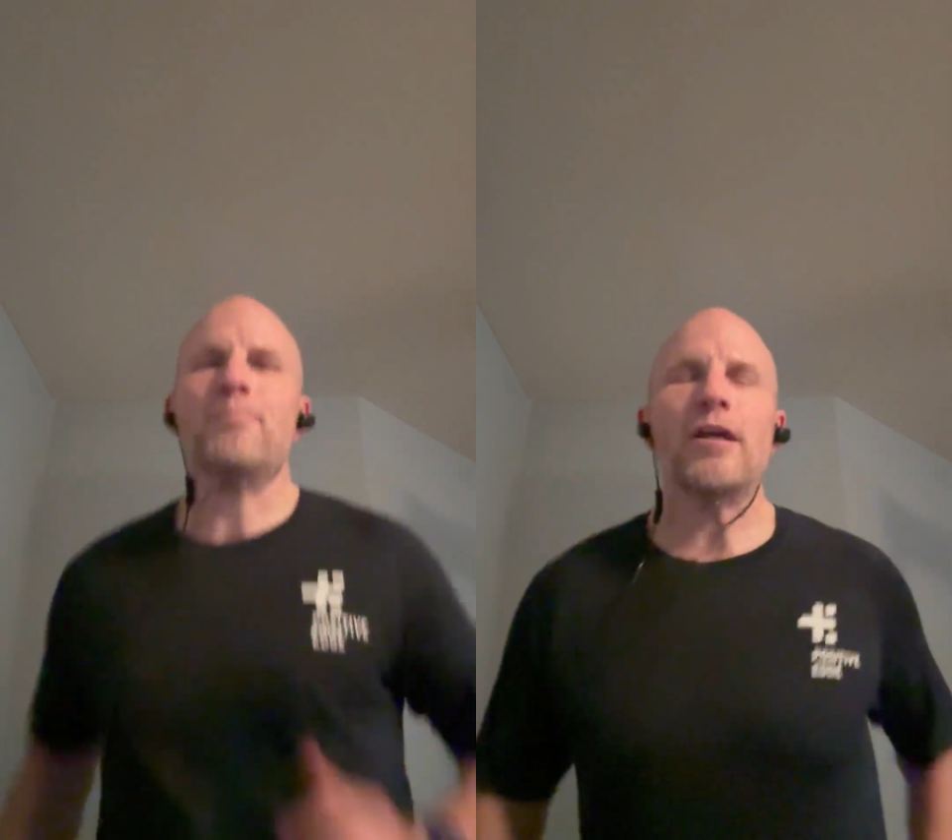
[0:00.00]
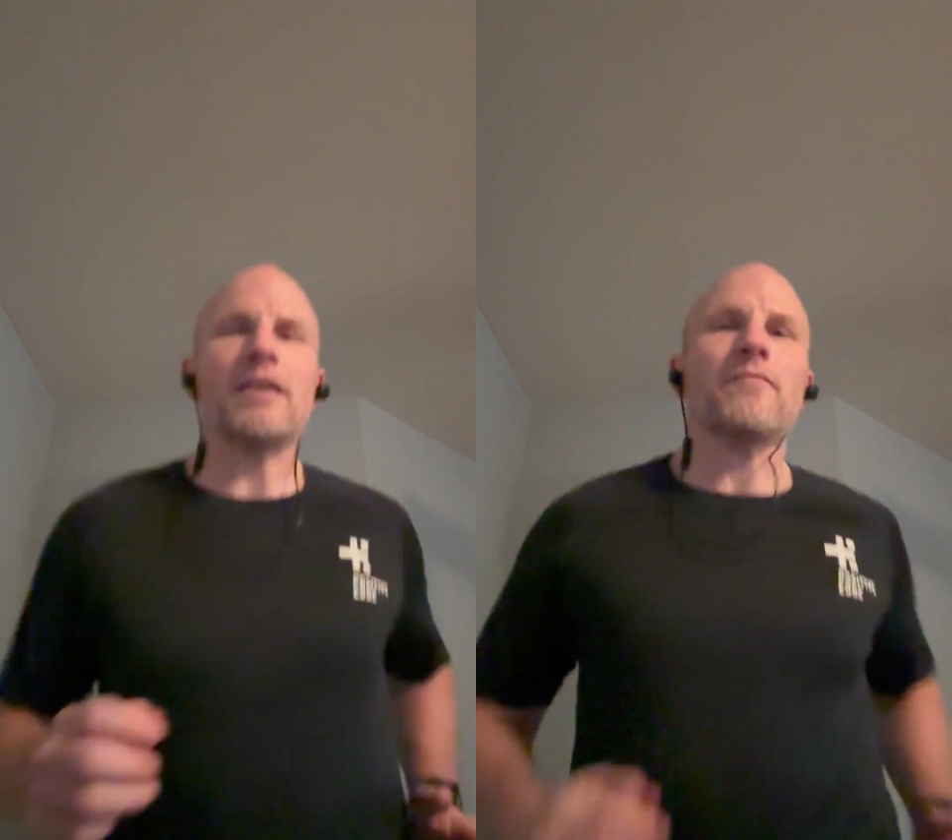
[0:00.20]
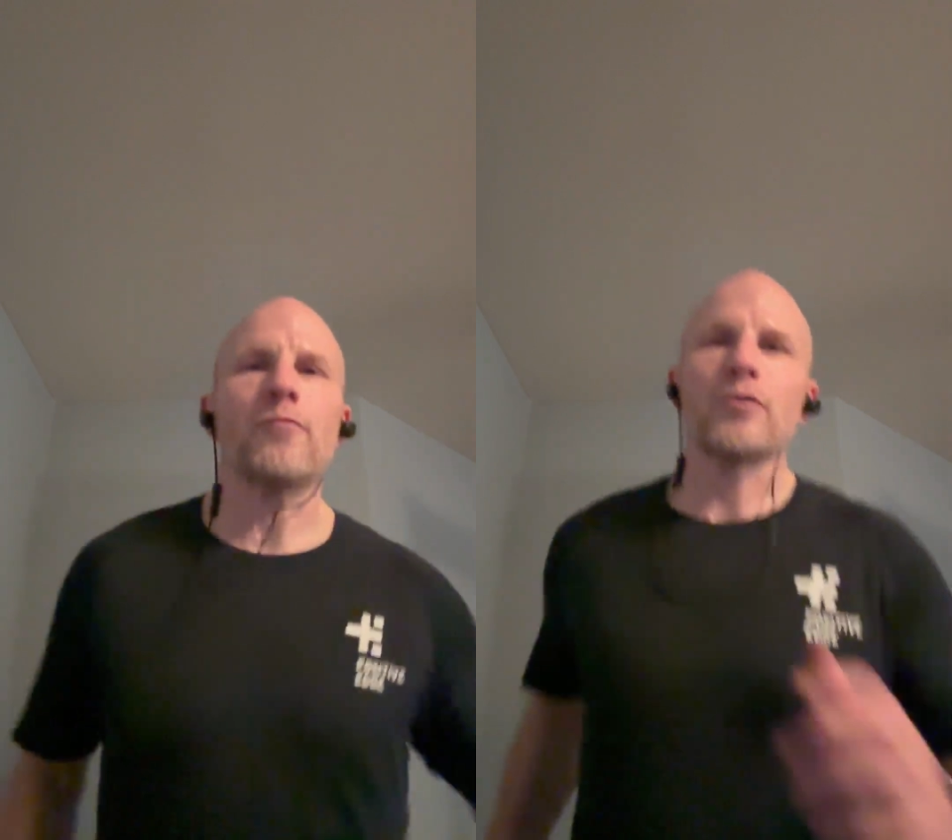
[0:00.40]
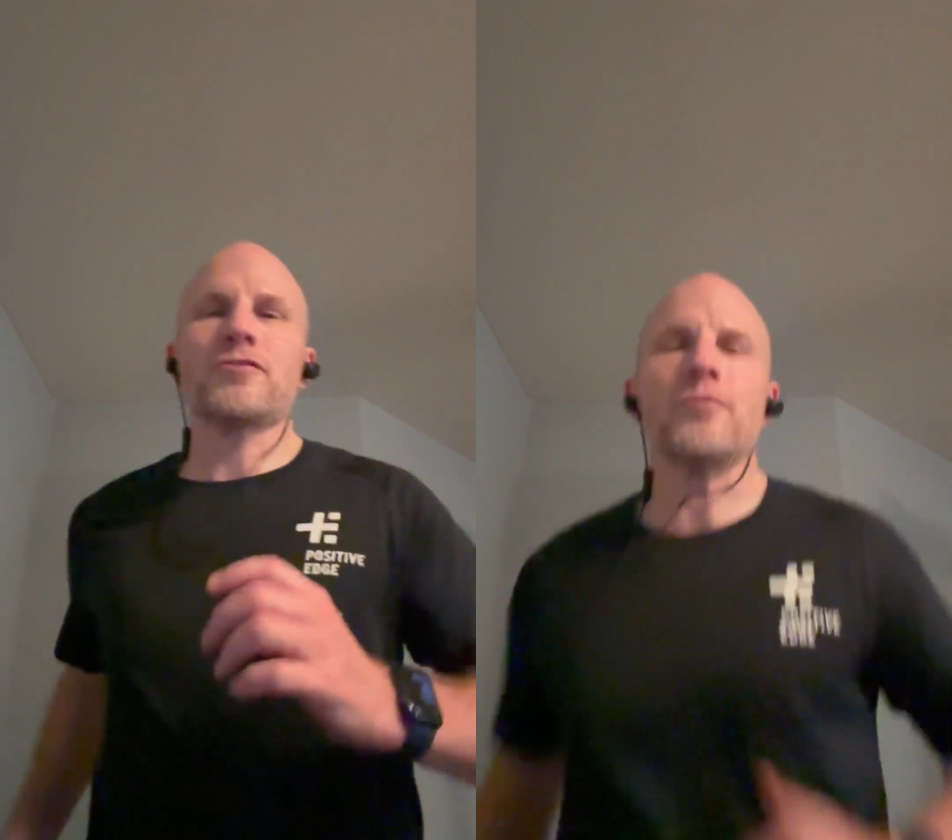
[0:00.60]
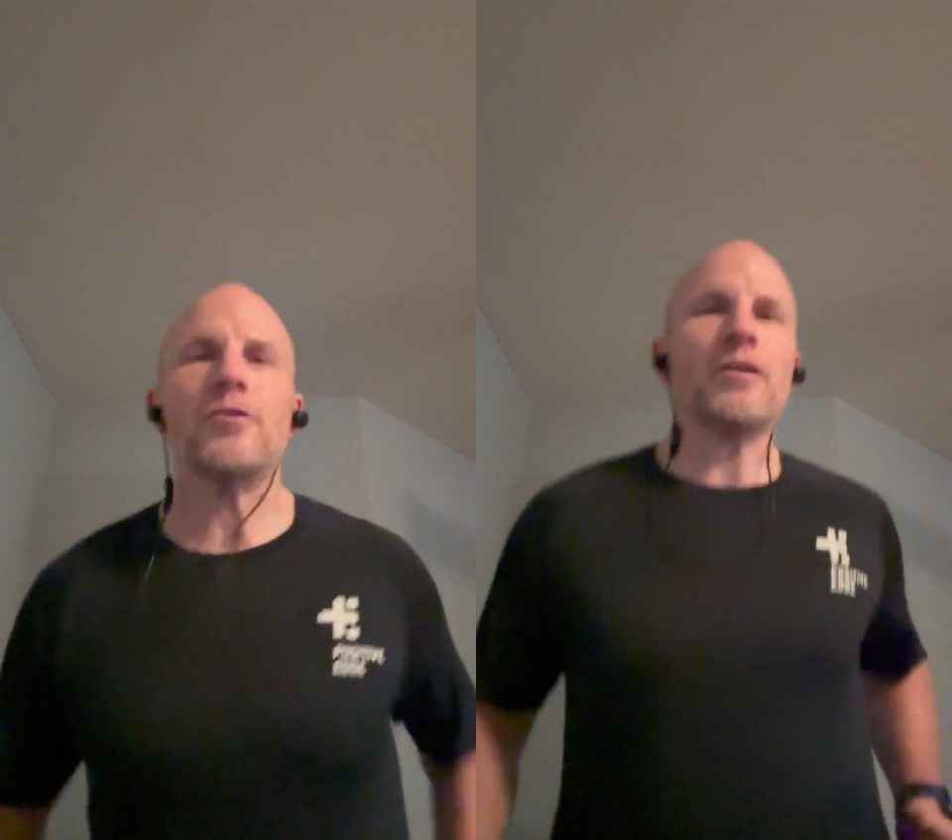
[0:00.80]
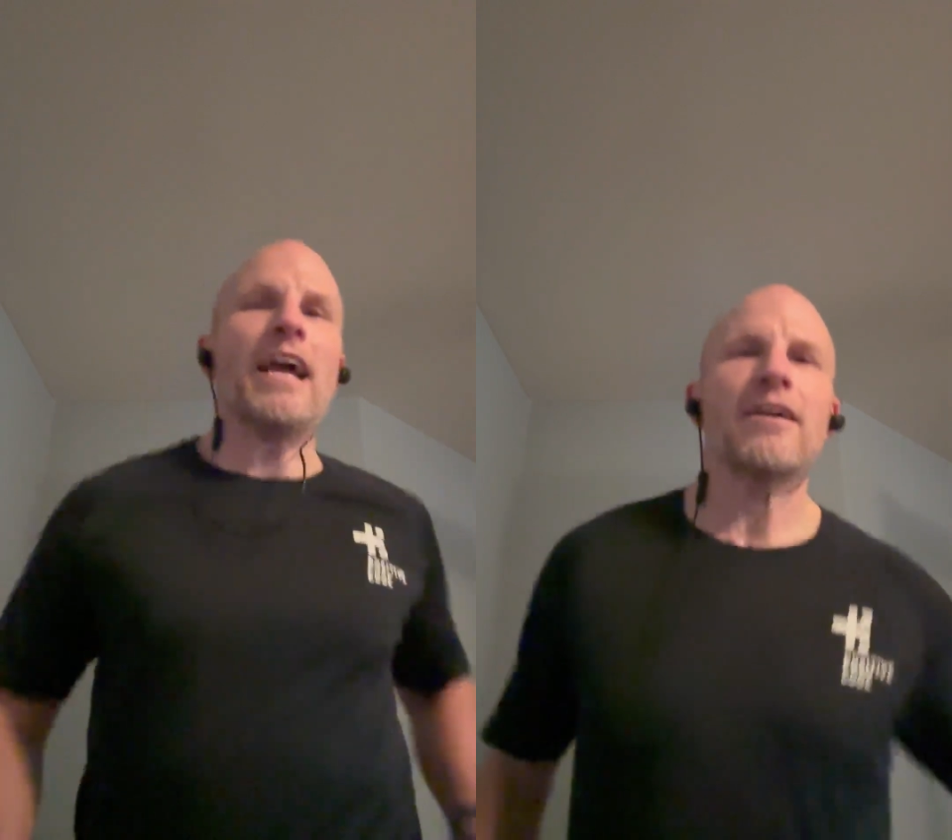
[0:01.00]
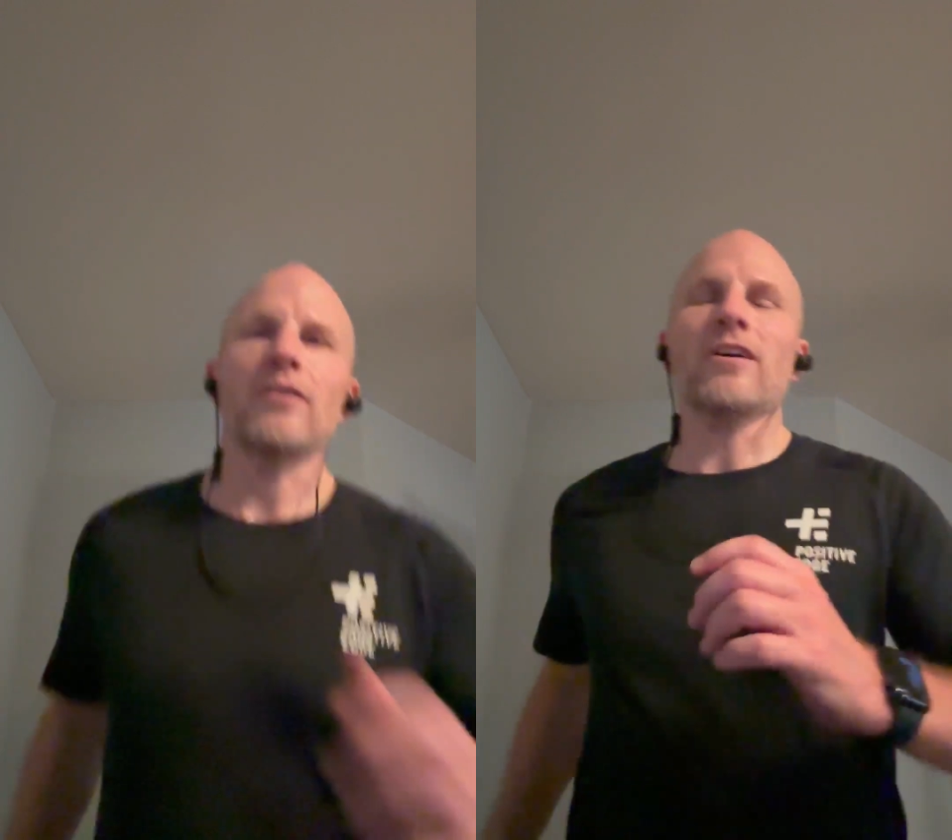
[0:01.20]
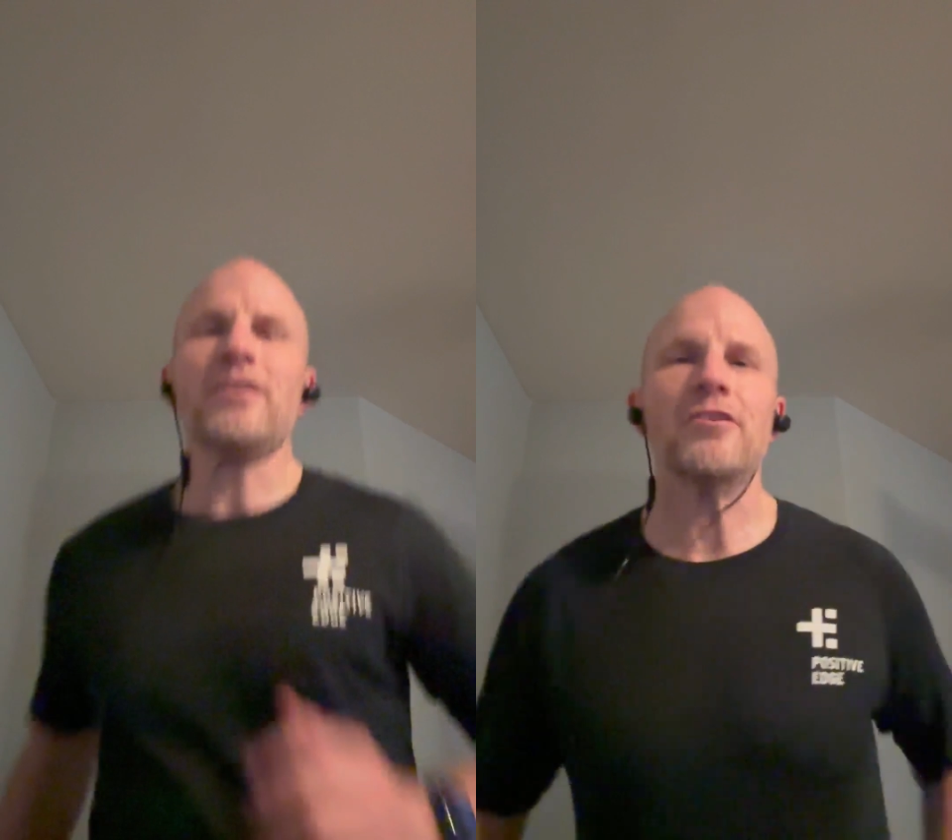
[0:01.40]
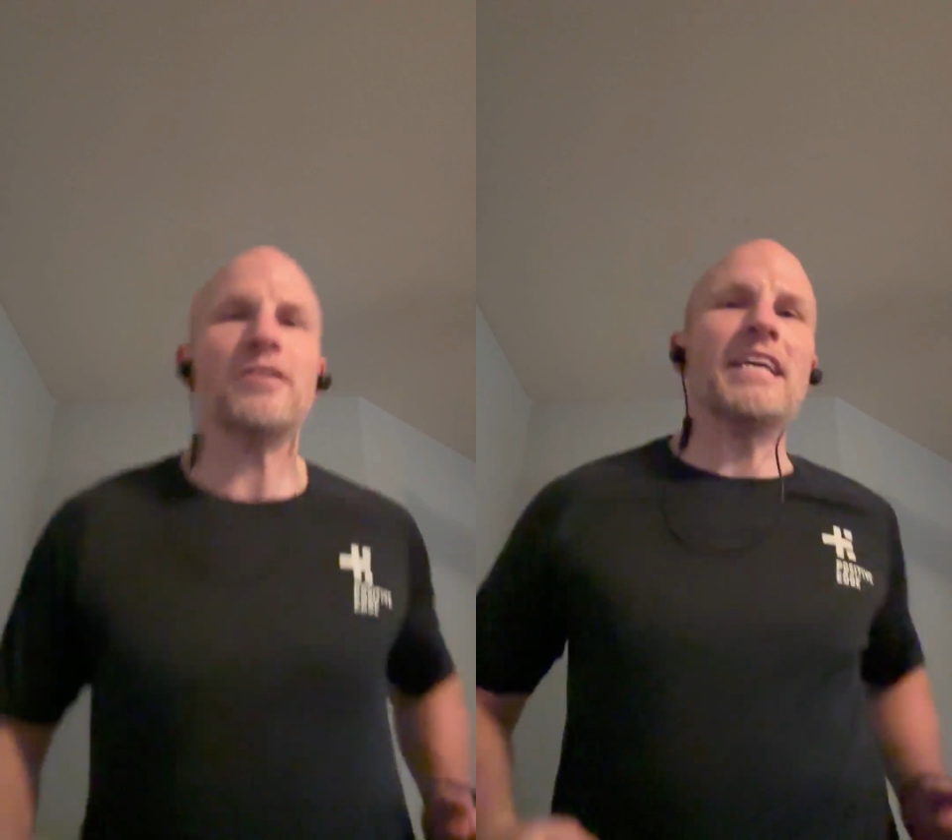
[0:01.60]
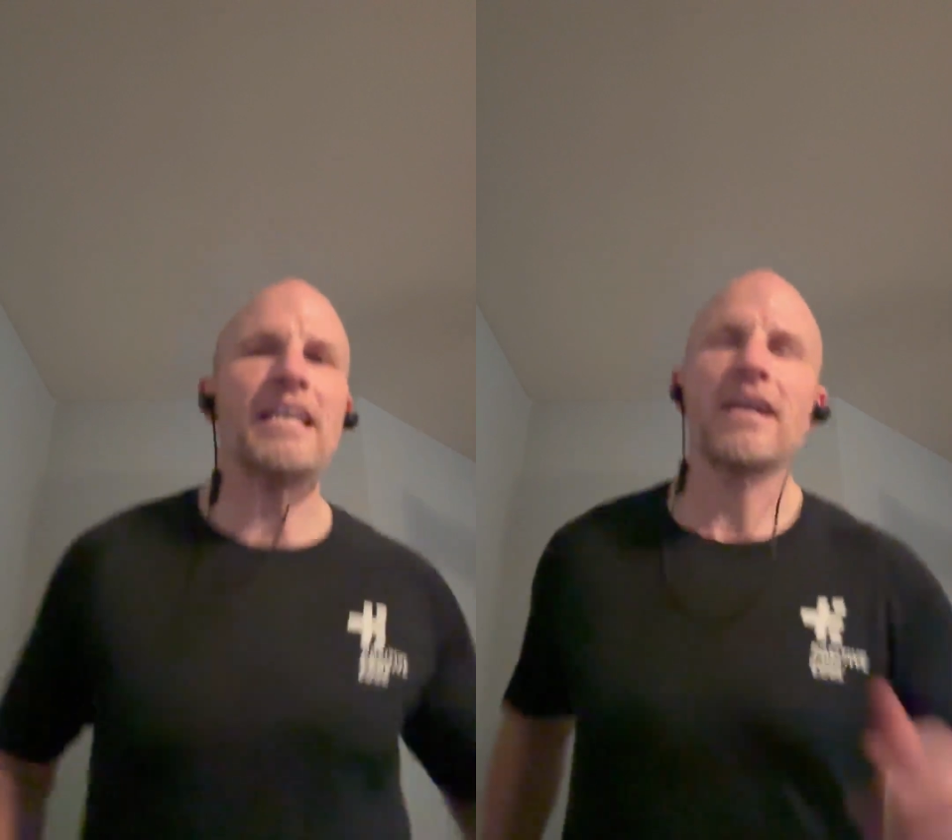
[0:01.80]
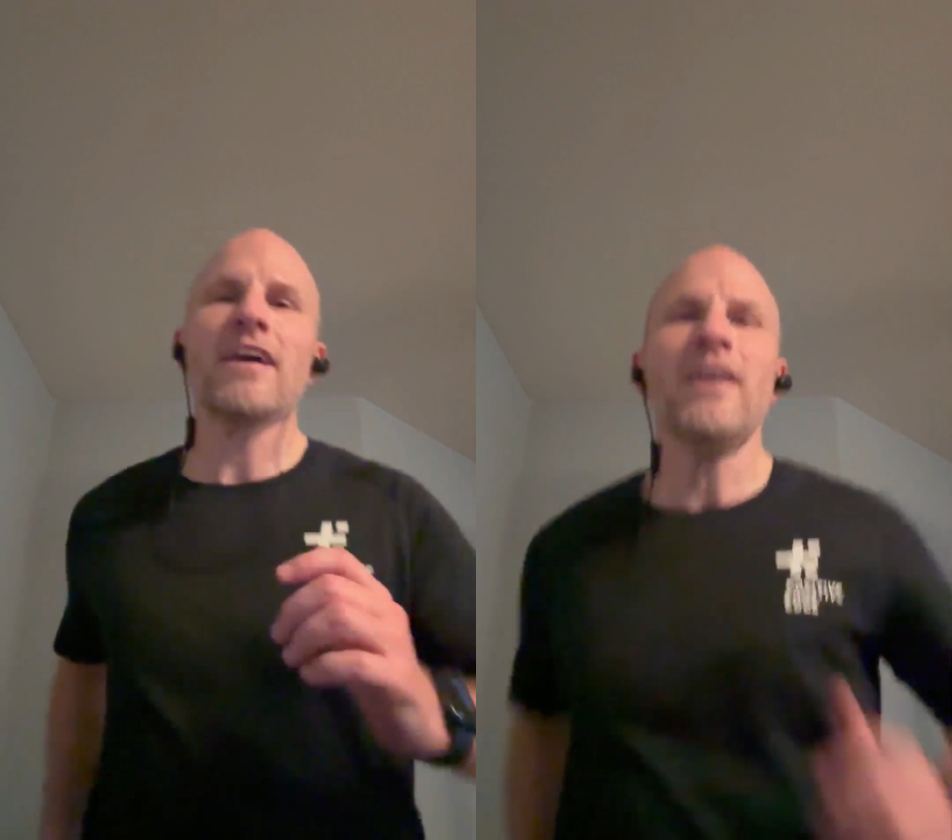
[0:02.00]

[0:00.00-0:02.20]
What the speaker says: braking force through your ankle, your knee,